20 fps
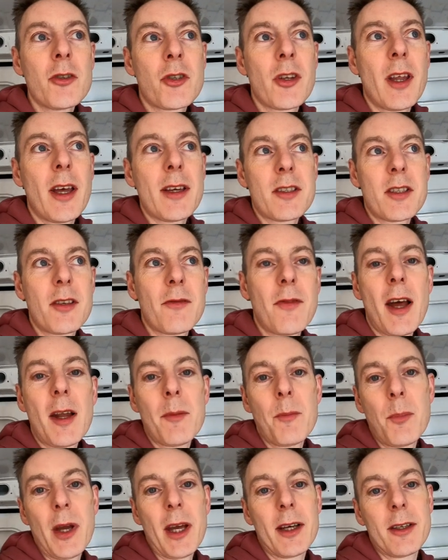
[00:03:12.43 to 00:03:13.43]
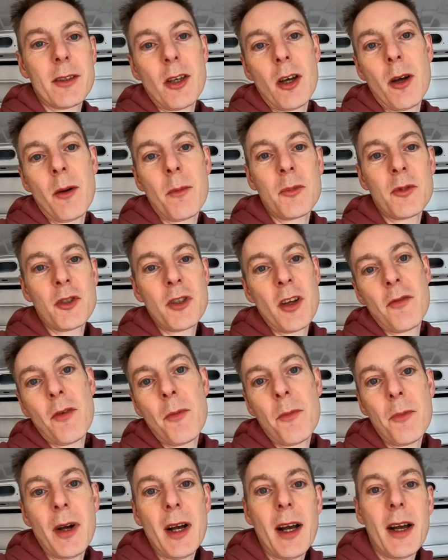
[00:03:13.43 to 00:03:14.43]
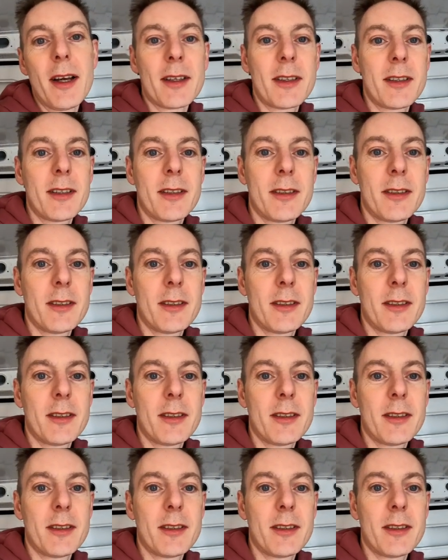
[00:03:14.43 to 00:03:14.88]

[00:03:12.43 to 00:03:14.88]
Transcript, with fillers: So that's the van picked up, driven back.